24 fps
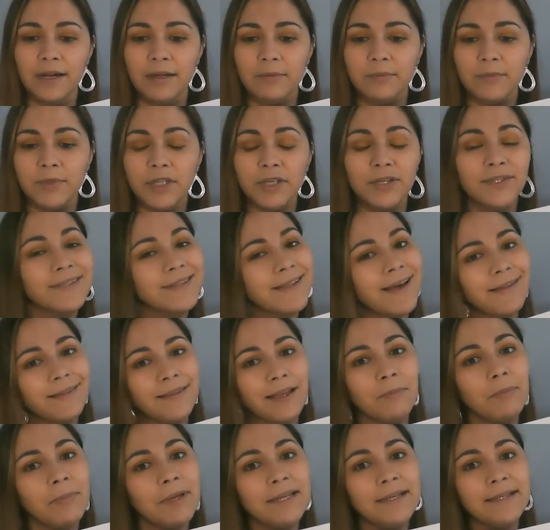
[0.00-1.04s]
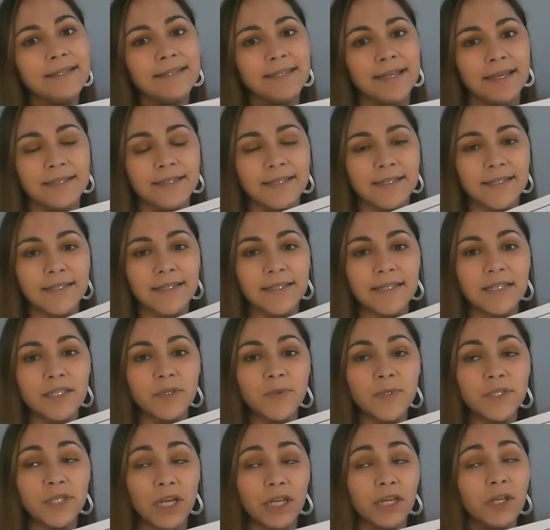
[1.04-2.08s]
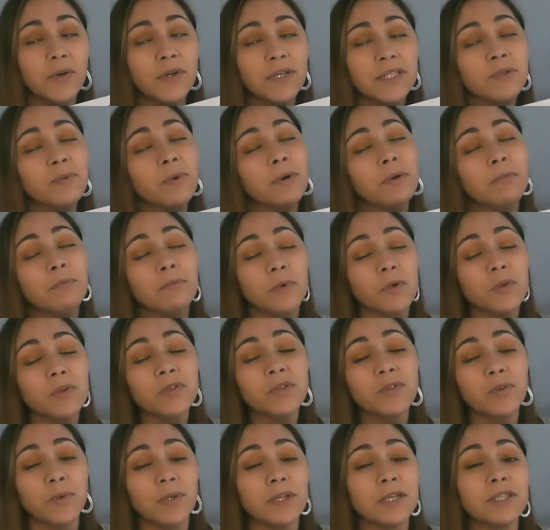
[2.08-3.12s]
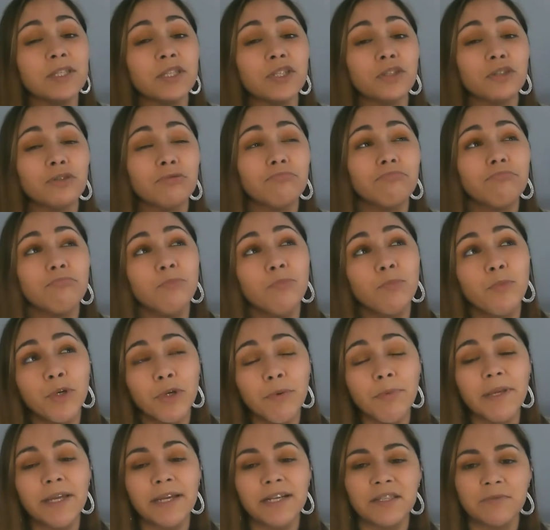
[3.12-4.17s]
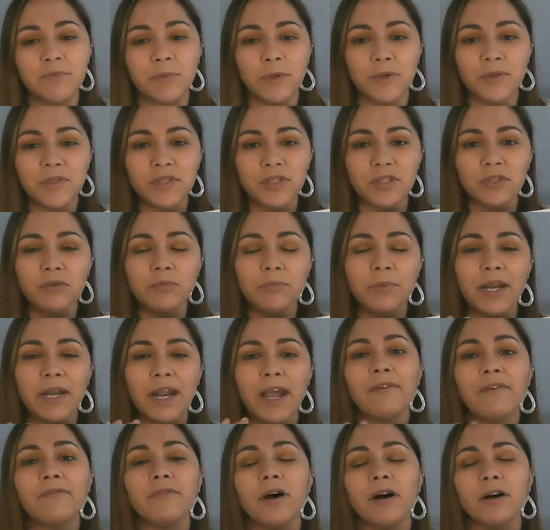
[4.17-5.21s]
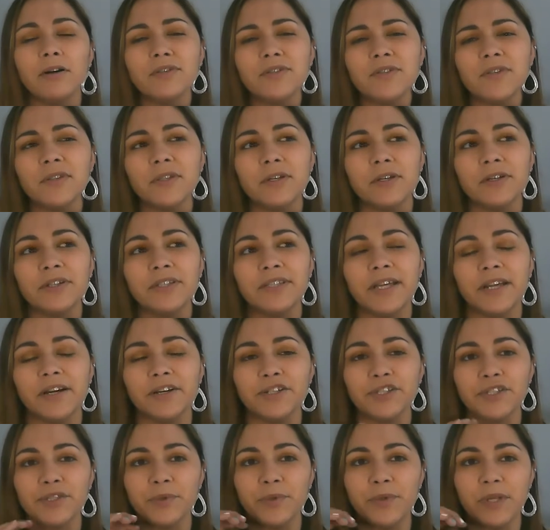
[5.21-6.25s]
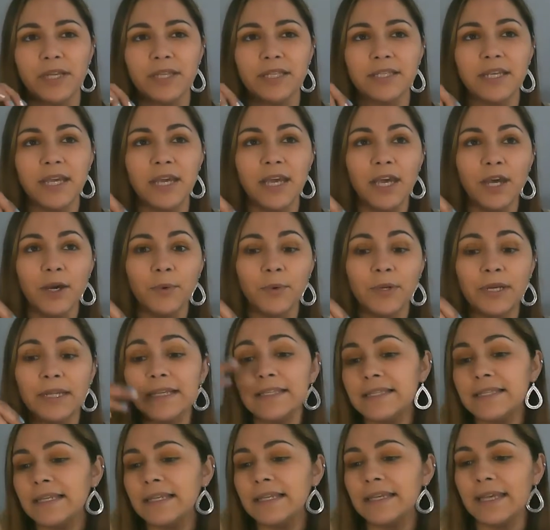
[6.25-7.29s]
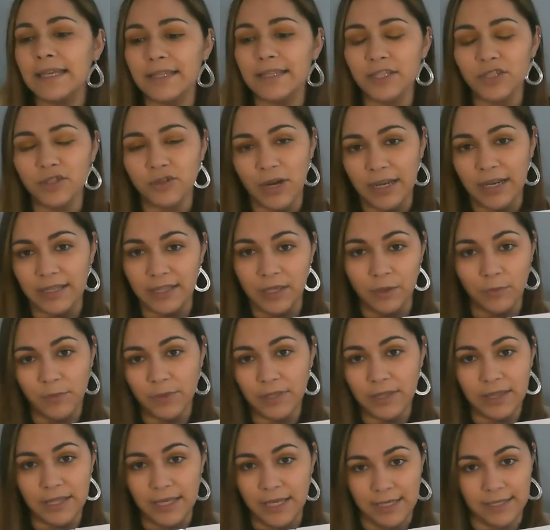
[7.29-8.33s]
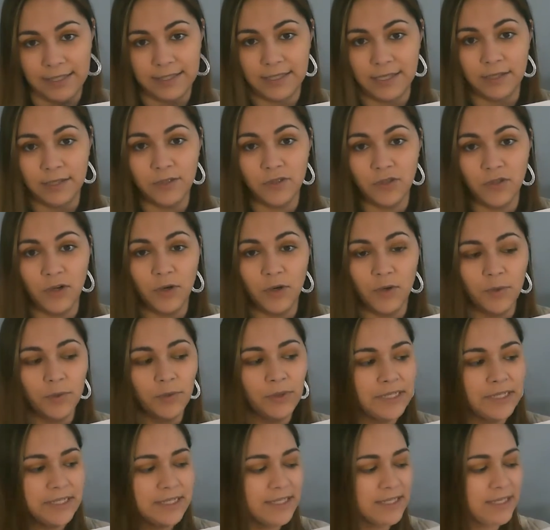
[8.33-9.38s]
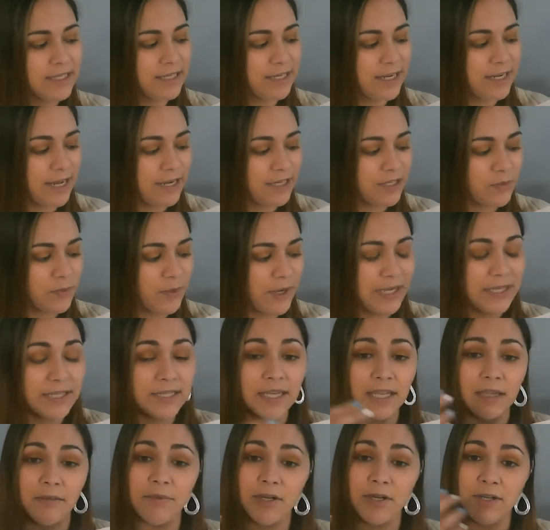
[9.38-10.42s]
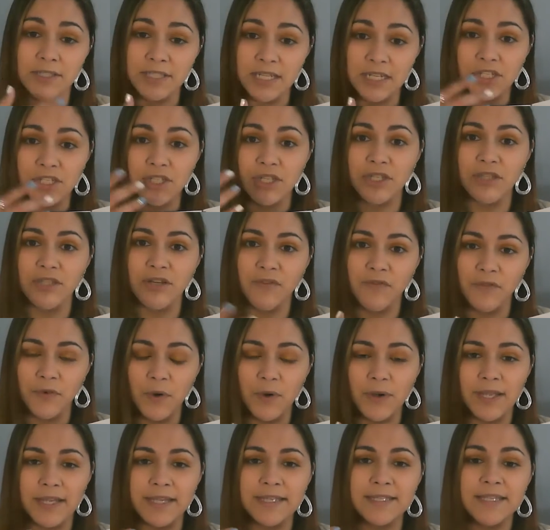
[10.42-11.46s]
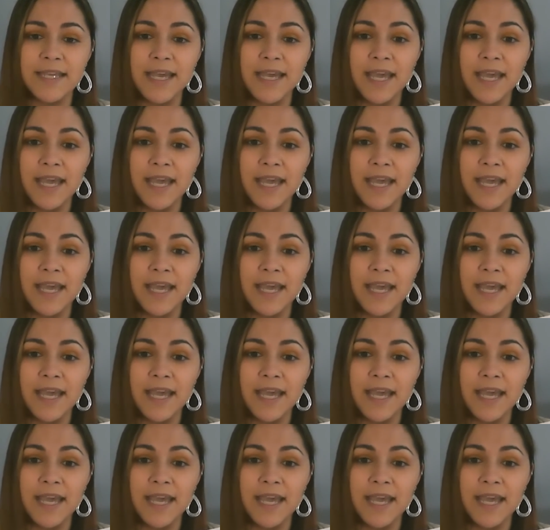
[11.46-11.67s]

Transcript: There's not that many sentences, which I know is what most students would be exposed to, but I have also learned that our students would easily get distracted with things. So this is a nice way to keep their attention, their focus,